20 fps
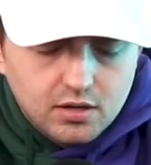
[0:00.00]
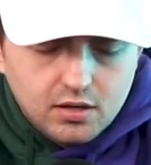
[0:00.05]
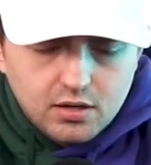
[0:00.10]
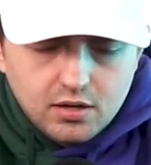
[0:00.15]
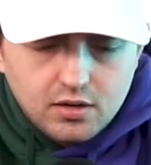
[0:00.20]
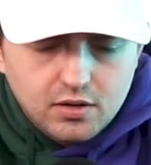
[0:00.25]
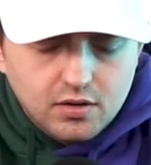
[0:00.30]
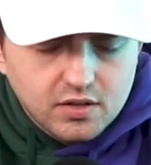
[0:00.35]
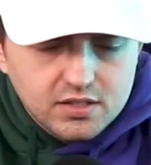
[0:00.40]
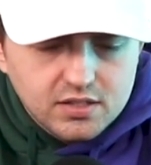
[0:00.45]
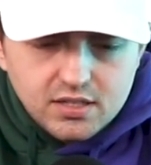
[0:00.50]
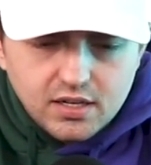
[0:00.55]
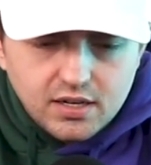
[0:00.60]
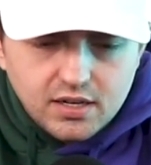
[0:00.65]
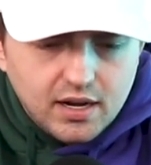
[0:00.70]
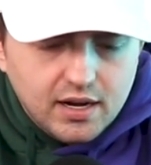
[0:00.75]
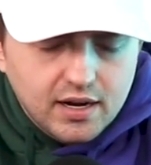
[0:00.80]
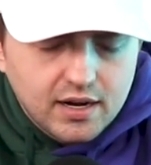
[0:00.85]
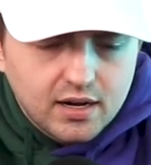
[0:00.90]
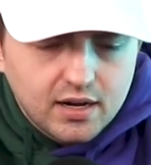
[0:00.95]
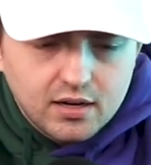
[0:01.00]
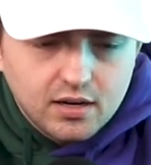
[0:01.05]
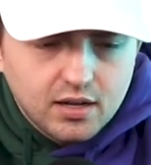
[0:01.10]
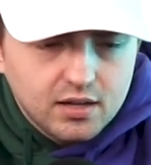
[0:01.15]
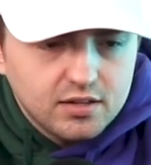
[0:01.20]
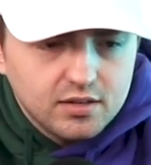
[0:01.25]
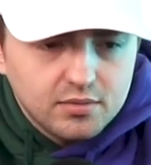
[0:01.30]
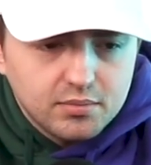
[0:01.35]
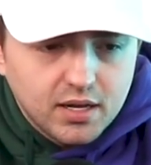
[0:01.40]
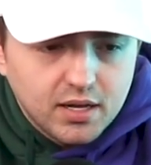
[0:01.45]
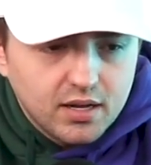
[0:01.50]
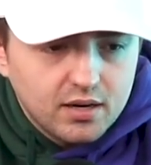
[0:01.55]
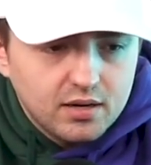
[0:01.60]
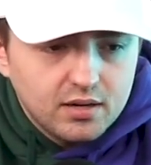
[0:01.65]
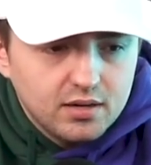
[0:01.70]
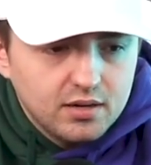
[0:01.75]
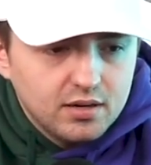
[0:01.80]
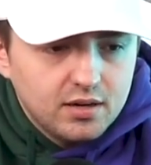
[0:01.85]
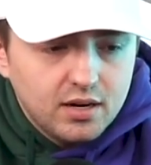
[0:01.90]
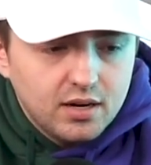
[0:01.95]
Oh, it's like I got nothing, man.
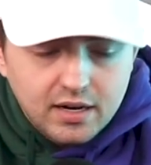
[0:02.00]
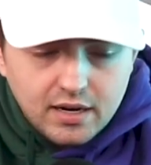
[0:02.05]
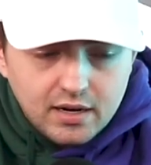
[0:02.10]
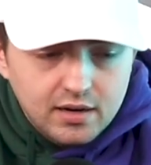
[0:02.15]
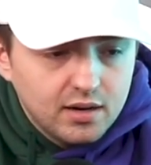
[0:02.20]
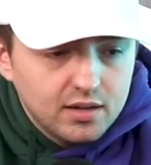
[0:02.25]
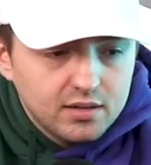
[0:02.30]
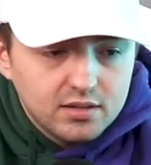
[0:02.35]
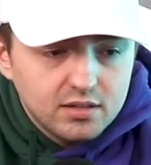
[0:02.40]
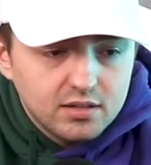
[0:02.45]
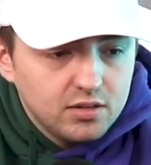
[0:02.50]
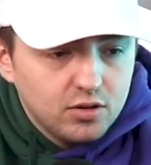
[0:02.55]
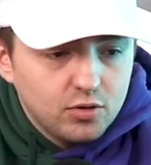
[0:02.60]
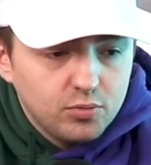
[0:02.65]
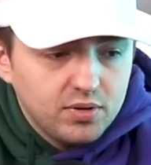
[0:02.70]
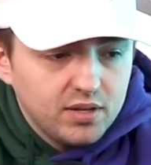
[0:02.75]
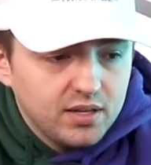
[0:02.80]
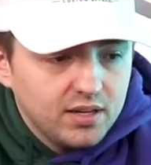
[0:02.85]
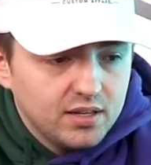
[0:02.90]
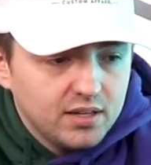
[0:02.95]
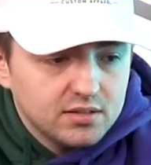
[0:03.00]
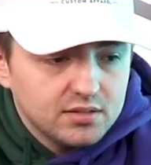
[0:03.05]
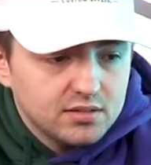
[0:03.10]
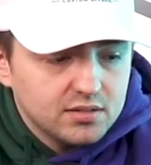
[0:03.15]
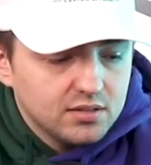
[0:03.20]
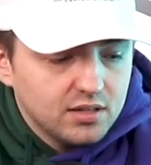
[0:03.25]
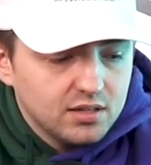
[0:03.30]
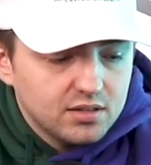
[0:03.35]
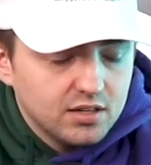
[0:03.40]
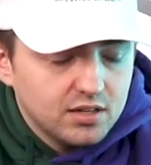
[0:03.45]
I got nothing. No plans. Nothing.